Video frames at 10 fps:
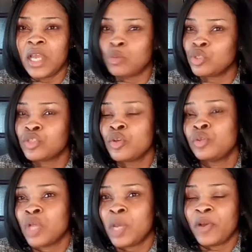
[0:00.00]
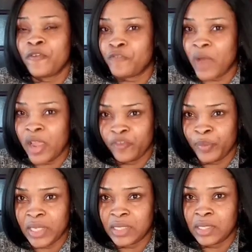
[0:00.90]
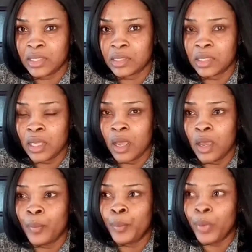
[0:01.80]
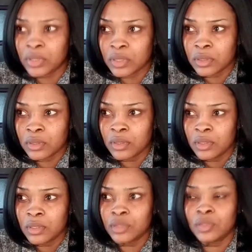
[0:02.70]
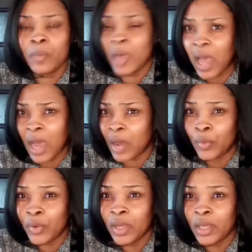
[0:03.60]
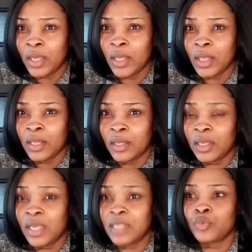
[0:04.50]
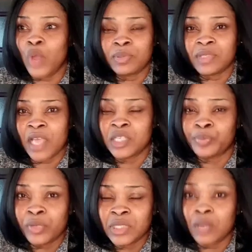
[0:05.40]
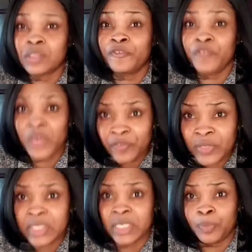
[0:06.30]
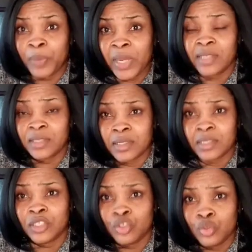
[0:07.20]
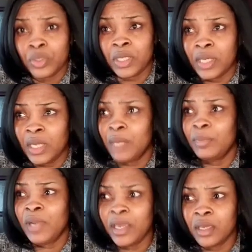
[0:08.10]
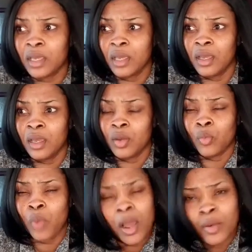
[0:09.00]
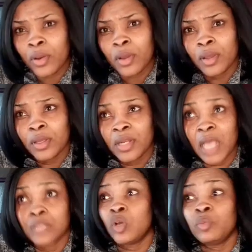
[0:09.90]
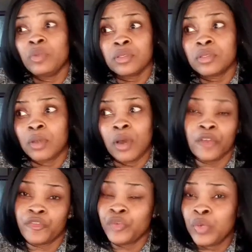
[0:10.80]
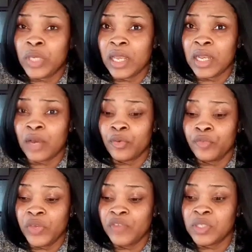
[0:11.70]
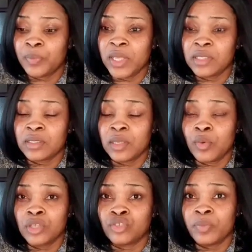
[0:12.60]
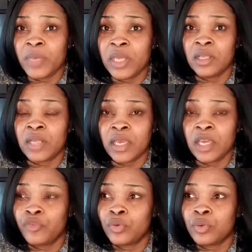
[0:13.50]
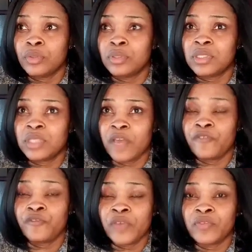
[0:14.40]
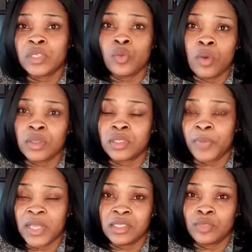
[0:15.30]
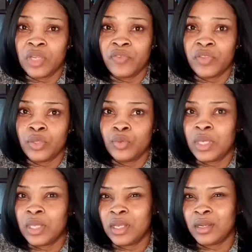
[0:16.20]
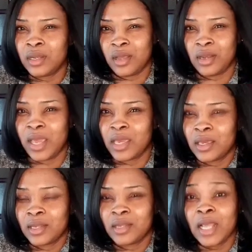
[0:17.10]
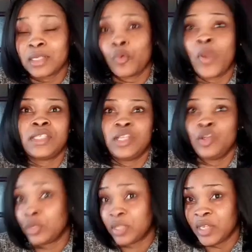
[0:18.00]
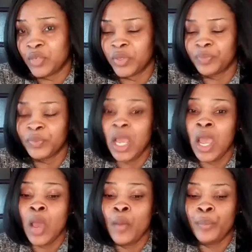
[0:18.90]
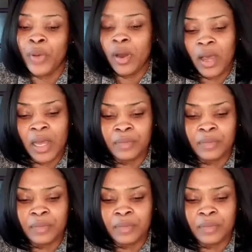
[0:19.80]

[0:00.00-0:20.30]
I was just going to talk about 5 places, but somehow these websites brought out 50 places in the UK, and I'm like, wow, that's almost all of UK now. 50 places, then what's remaining? Like, if you could say 50 worst places to live in the UK, then like that's quite a lot anyway. But